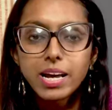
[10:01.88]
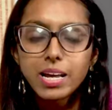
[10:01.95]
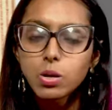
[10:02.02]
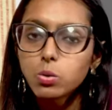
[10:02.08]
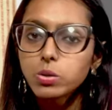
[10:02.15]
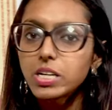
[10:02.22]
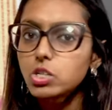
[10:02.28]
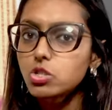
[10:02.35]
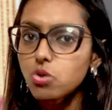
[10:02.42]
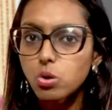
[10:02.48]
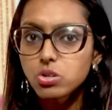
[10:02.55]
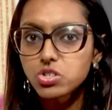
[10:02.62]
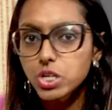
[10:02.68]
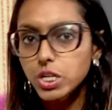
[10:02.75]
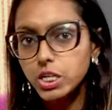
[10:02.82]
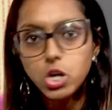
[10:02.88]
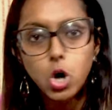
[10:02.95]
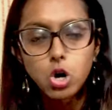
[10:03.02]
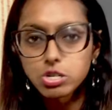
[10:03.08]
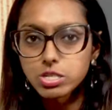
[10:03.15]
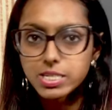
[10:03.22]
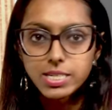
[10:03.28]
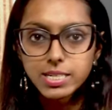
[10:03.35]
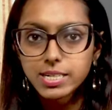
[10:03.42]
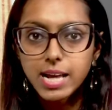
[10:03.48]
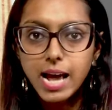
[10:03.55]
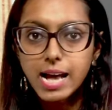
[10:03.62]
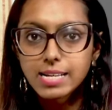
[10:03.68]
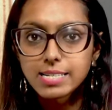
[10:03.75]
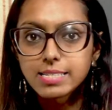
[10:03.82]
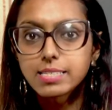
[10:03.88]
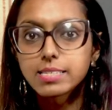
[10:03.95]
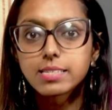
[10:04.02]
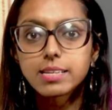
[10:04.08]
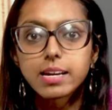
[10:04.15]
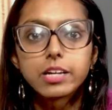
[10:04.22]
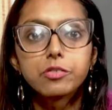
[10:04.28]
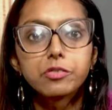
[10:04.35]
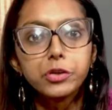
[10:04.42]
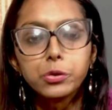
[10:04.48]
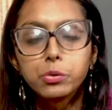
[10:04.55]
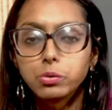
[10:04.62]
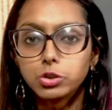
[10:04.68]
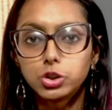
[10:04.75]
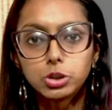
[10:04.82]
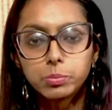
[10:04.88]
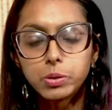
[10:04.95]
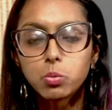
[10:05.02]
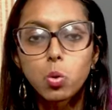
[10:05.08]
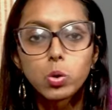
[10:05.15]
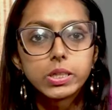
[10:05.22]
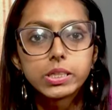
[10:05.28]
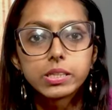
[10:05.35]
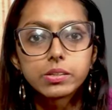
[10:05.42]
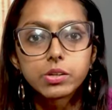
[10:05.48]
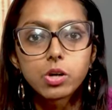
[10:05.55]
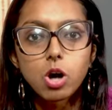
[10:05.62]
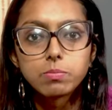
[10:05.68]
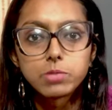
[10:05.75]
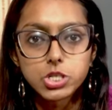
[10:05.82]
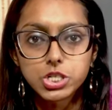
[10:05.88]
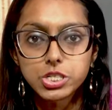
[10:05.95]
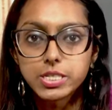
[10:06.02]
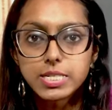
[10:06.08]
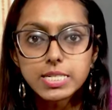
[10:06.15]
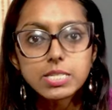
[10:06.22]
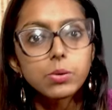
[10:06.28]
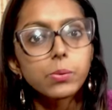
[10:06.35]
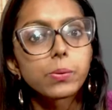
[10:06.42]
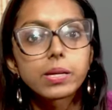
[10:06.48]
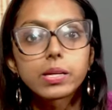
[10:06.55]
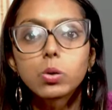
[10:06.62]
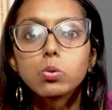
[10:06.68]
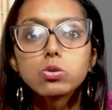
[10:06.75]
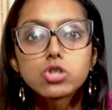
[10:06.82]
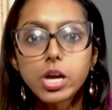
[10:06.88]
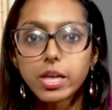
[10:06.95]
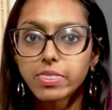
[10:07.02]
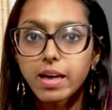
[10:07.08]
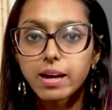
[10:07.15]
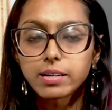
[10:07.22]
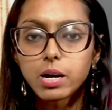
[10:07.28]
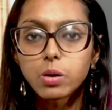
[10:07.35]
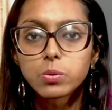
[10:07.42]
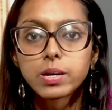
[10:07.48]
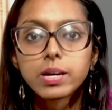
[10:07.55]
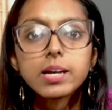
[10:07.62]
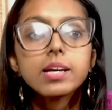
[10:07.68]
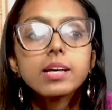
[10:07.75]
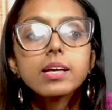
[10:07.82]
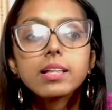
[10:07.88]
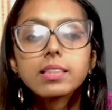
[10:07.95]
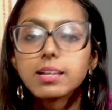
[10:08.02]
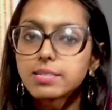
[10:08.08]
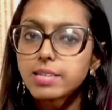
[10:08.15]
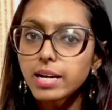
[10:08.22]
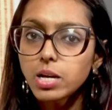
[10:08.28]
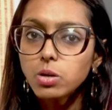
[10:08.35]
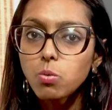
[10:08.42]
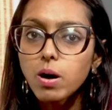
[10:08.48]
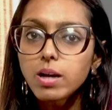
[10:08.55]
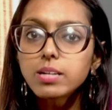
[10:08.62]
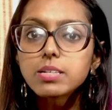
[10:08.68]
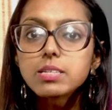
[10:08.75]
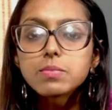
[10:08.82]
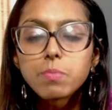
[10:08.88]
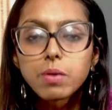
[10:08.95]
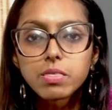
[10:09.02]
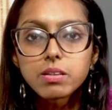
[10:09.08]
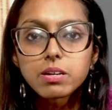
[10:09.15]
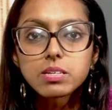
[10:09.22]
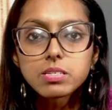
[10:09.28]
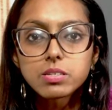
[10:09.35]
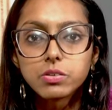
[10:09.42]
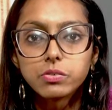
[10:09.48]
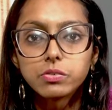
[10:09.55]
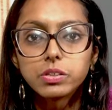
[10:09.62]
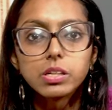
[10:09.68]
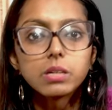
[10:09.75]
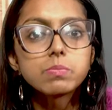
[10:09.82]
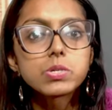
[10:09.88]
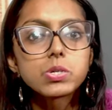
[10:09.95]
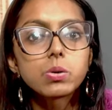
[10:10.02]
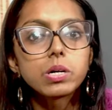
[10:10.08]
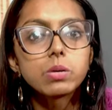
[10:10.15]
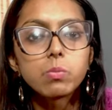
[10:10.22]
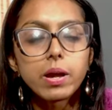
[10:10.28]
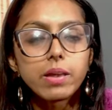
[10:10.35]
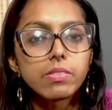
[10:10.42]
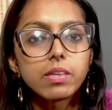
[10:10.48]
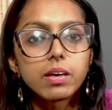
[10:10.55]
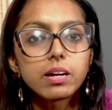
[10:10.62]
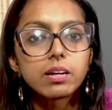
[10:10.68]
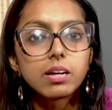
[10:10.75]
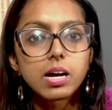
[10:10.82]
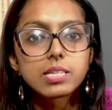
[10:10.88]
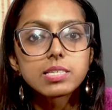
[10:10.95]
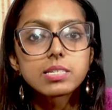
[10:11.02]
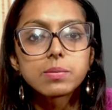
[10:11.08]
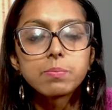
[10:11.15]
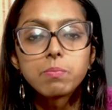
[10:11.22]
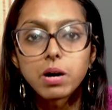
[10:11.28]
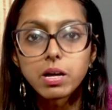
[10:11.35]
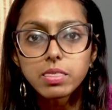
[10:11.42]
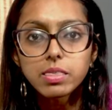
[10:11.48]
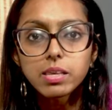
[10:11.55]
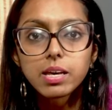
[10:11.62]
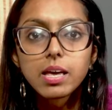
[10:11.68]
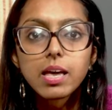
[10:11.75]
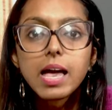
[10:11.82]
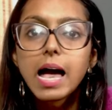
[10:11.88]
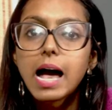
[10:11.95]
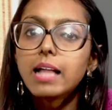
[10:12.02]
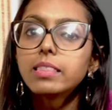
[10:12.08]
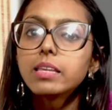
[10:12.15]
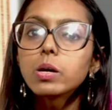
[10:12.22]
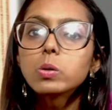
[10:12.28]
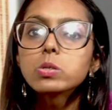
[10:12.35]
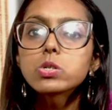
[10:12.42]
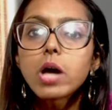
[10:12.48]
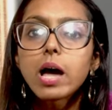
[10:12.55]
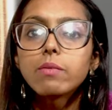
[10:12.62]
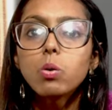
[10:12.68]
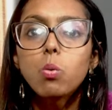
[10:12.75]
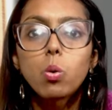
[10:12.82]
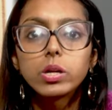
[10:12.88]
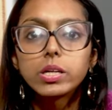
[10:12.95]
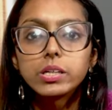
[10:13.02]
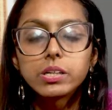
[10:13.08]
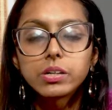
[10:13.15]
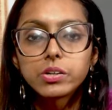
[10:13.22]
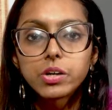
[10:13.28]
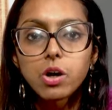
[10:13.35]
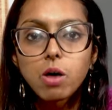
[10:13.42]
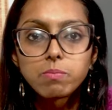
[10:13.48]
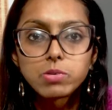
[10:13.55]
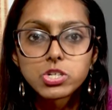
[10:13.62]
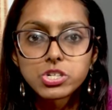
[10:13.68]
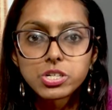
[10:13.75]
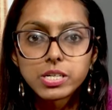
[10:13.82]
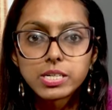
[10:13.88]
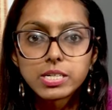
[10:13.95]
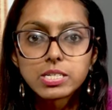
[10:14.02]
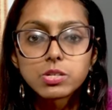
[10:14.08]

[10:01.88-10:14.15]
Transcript: I know that Zostel and Hosteler has this kind of internship and volunteering opportunity. So you can go check that out. The second one is Mantra Surf Club. So I went there last month and they also have a volunteering opportunity.